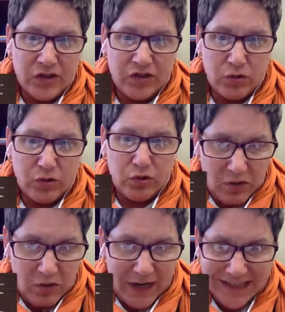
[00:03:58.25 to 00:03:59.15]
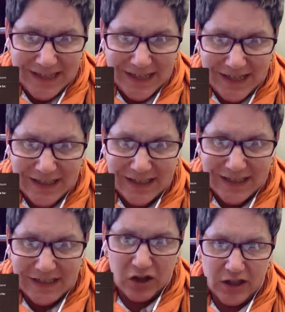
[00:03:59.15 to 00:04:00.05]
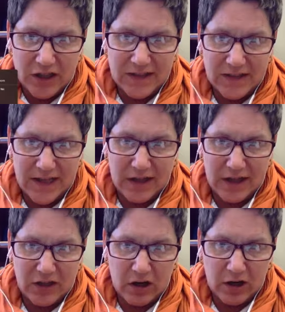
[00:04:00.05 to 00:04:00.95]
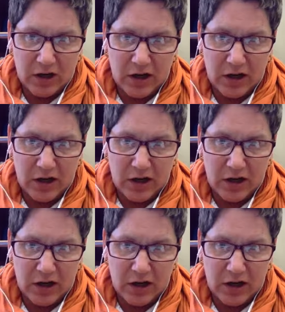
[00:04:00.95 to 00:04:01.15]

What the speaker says: So don't hesitate to click these and take a look.